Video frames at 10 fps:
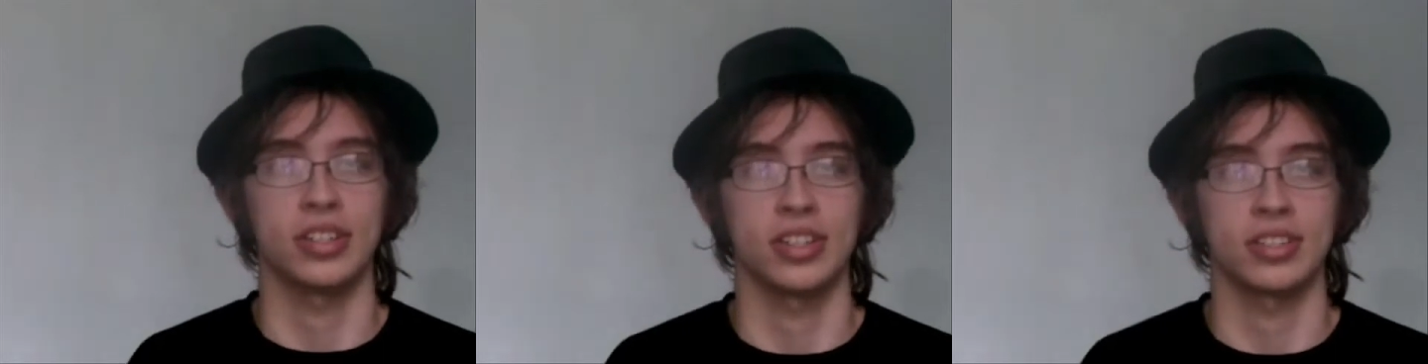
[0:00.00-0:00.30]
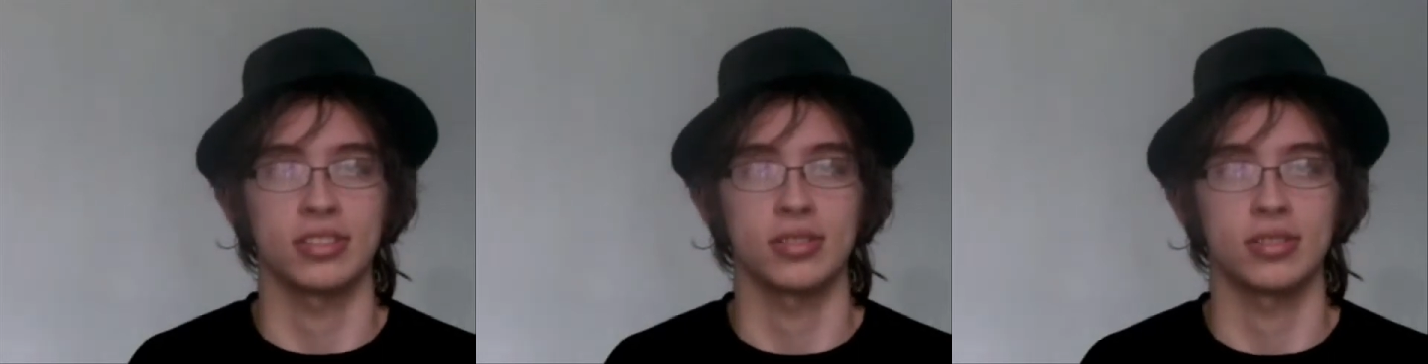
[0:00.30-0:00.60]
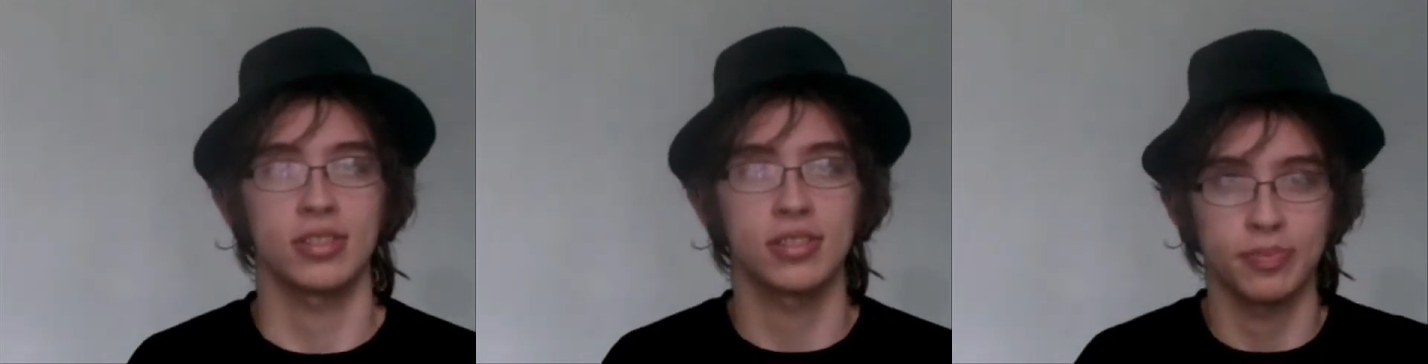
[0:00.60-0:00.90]
which
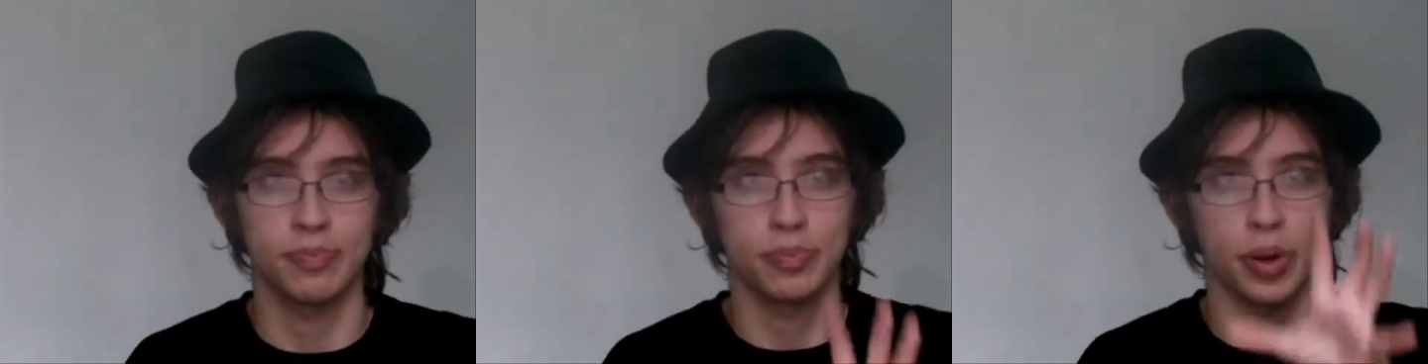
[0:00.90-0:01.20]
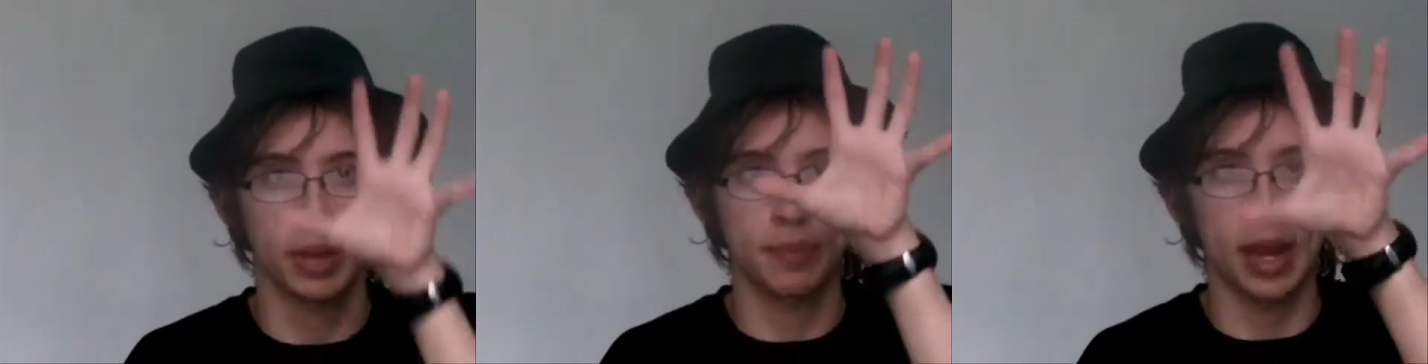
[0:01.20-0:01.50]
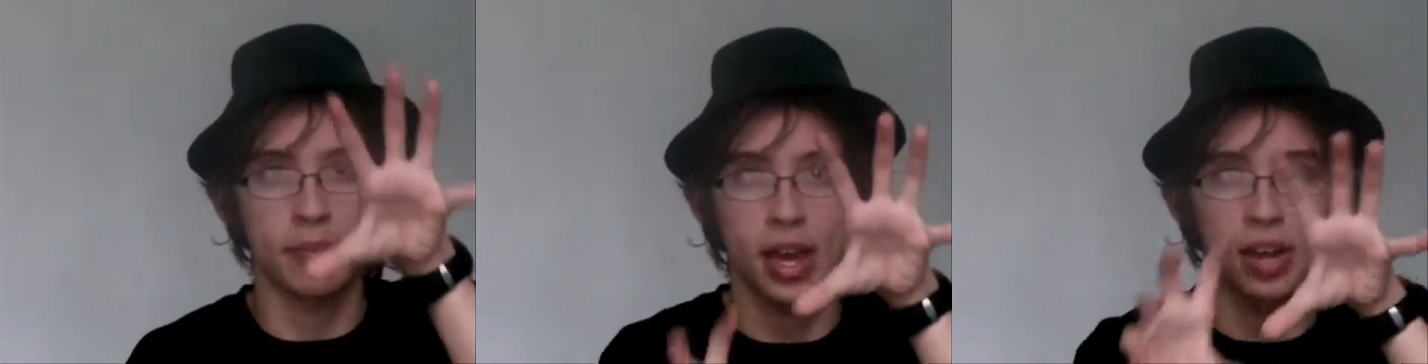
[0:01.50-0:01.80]
is
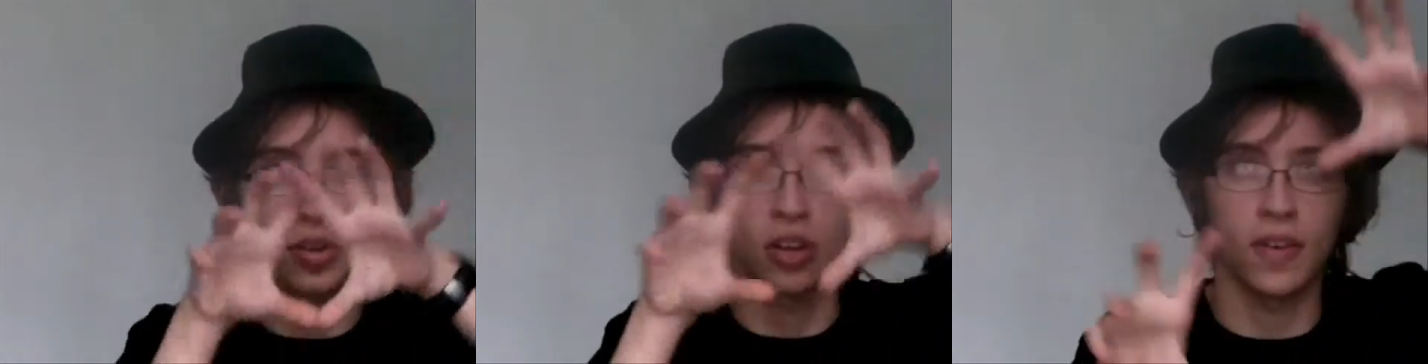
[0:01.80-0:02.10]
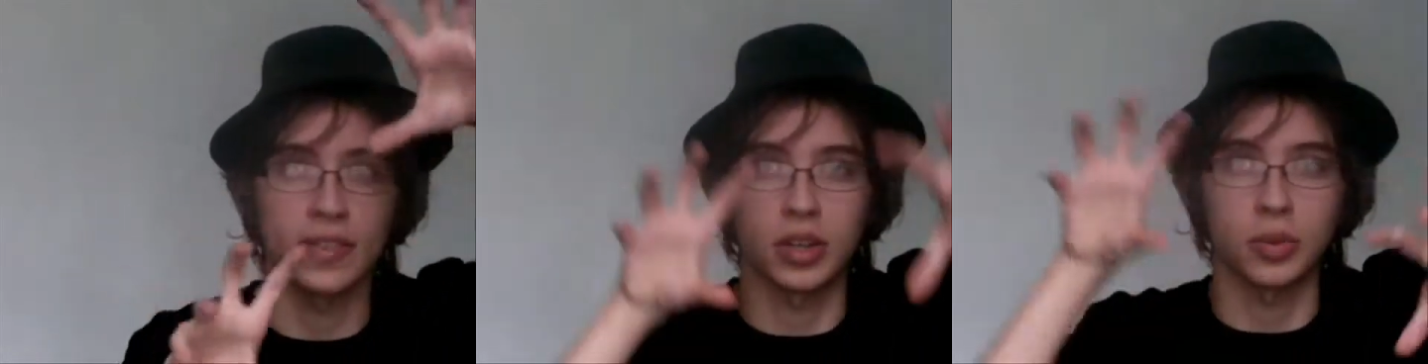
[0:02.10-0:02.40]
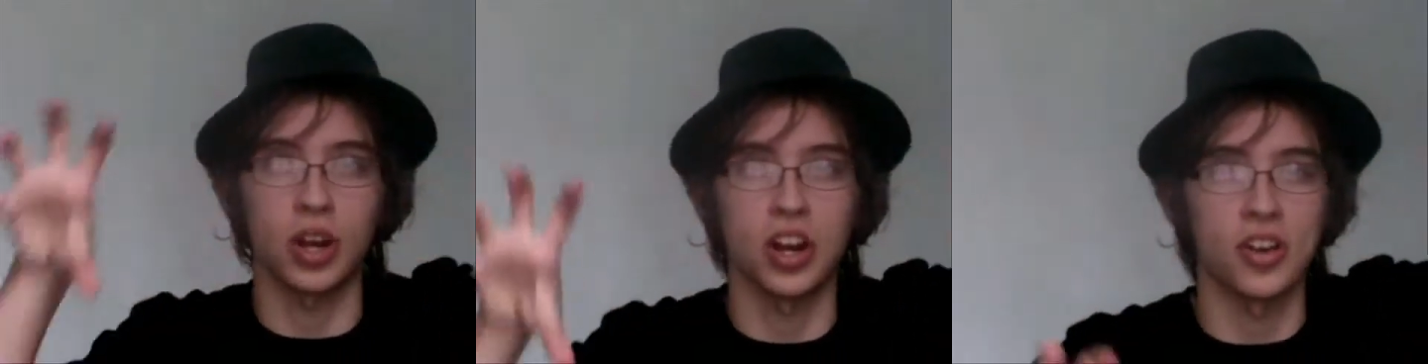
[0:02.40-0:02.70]
putting Batman all over
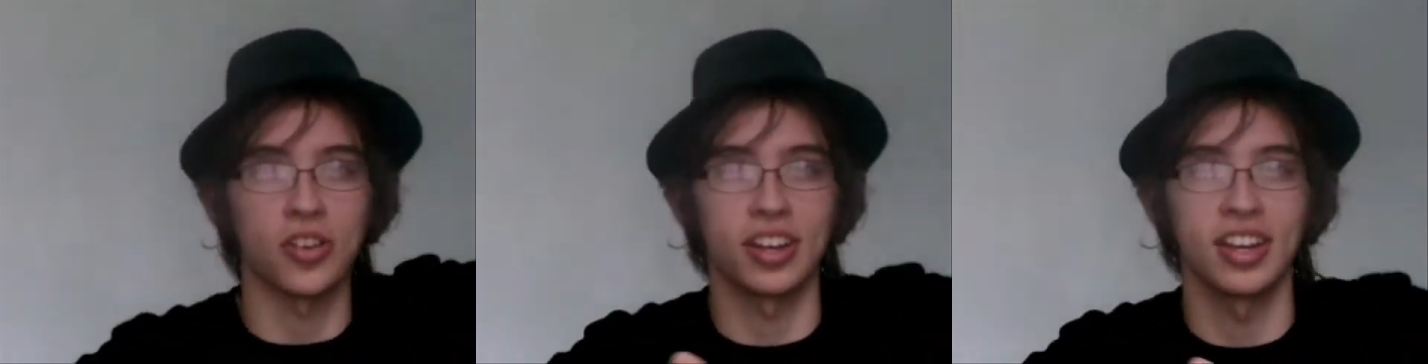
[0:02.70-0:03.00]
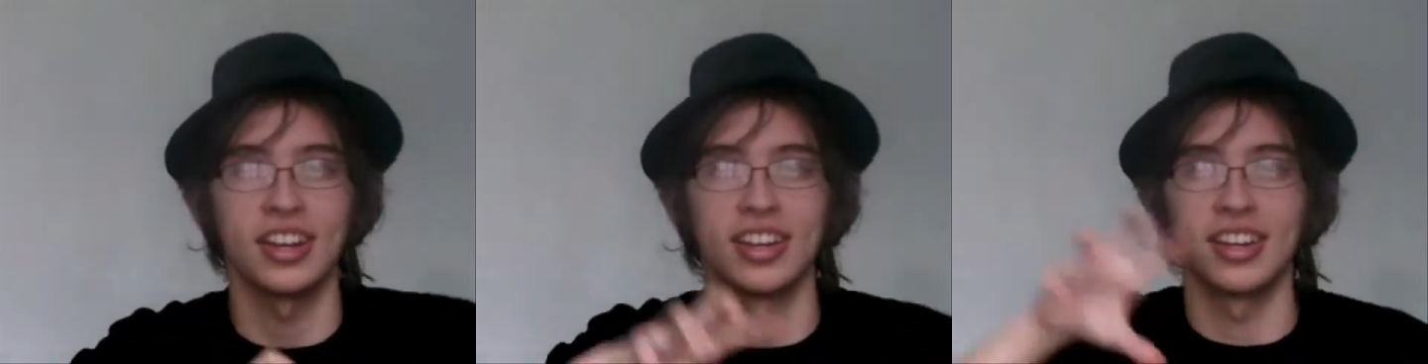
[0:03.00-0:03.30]
the world,